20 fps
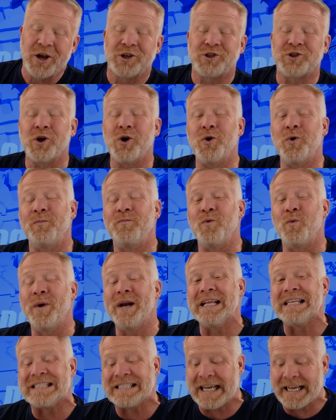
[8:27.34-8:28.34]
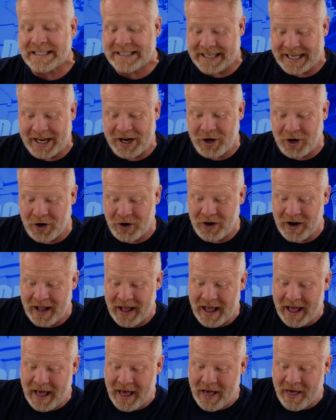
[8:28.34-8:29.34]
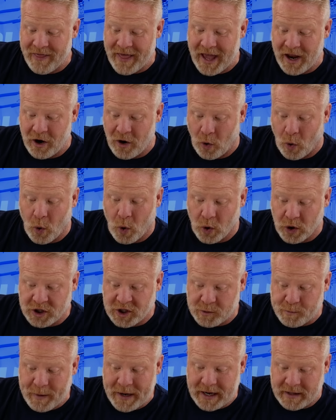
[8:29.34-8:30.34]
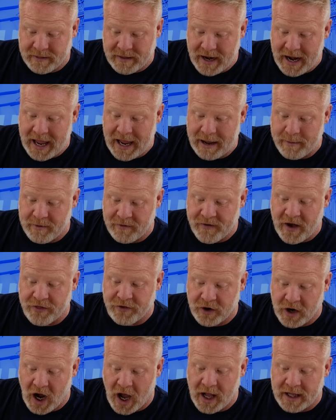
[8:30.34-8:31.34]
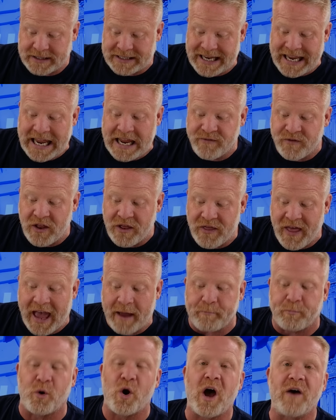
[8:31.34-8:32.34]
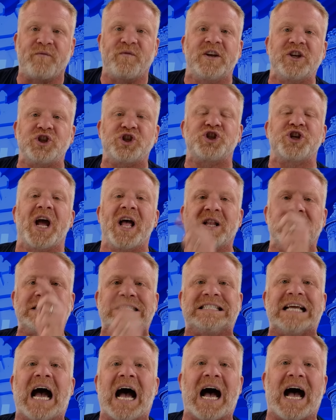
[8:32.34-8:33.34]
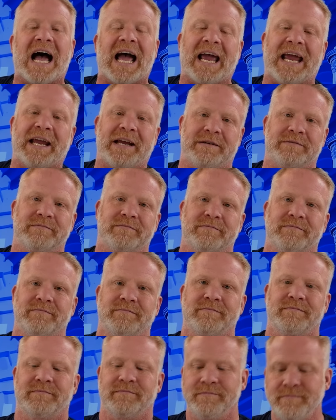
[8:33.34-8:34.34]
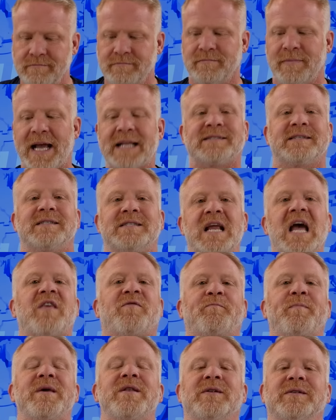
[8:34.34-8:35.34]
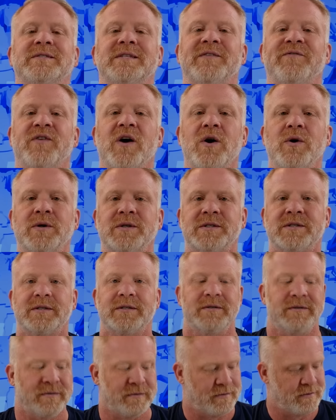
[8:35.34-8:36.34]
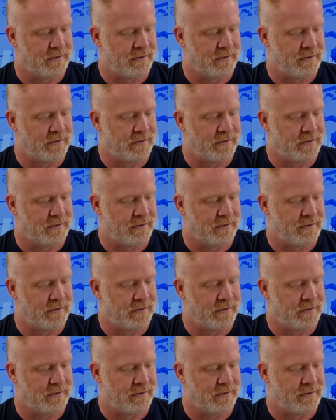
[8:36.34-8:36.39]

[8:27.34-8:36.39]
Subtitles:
So when it says here that, or speak the name of other gods, even that prophet shall die. That's a death penalty, folks.